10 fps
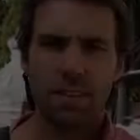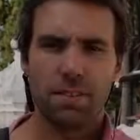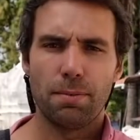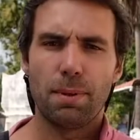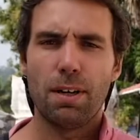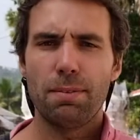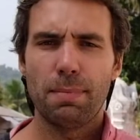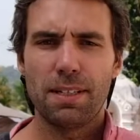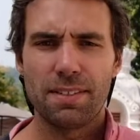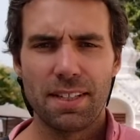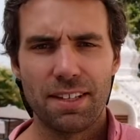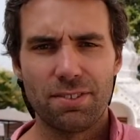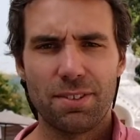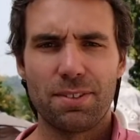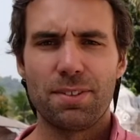So behind me is the
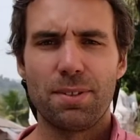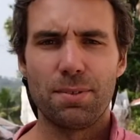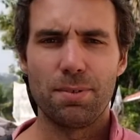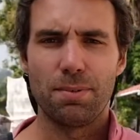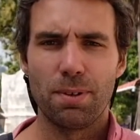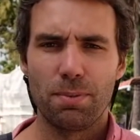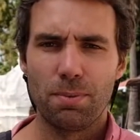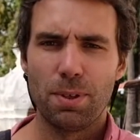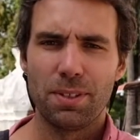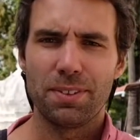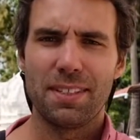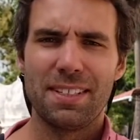entrance to Wat